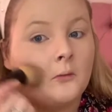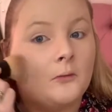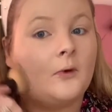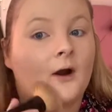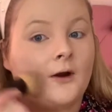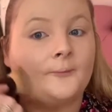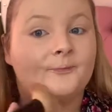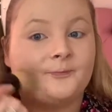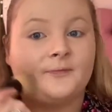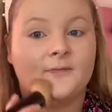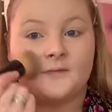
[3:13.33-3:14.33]
but
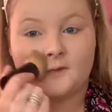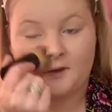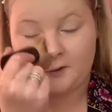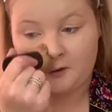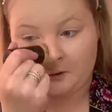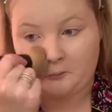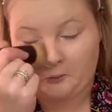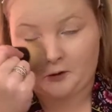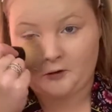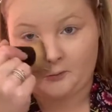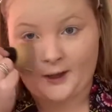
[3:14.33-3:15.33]
it's one
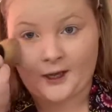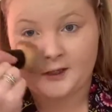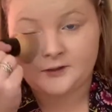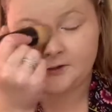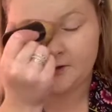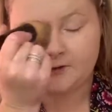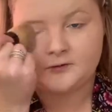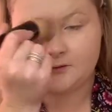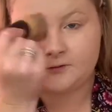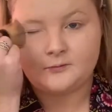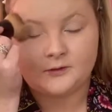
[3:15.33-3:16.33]
of the best.
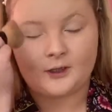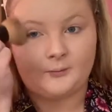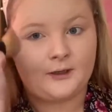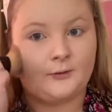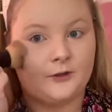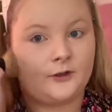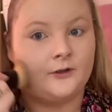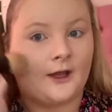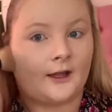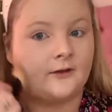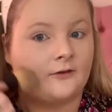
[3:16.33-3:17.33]
Some people use it
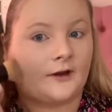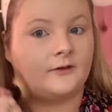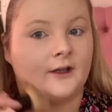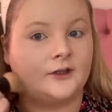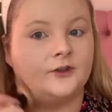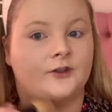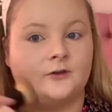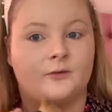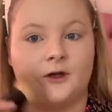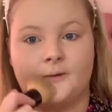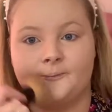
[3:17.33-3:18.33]
as a foundation,
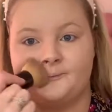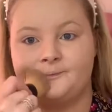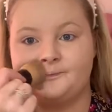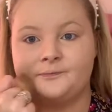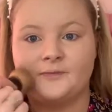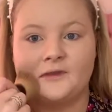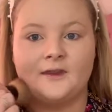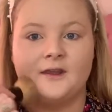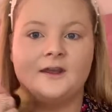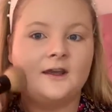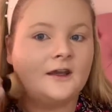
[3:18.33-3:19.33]
but
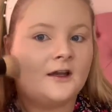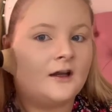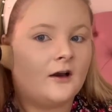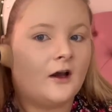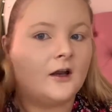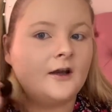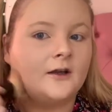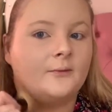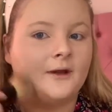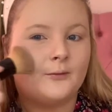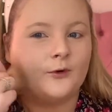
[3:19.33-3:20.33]
I like a
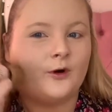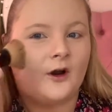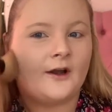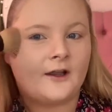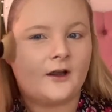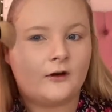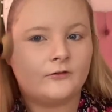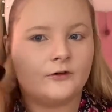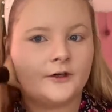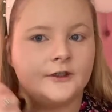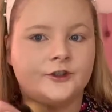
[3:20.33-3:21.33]
bit more high
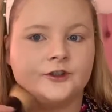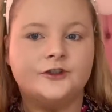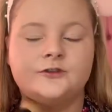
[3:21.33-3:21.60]
coverage.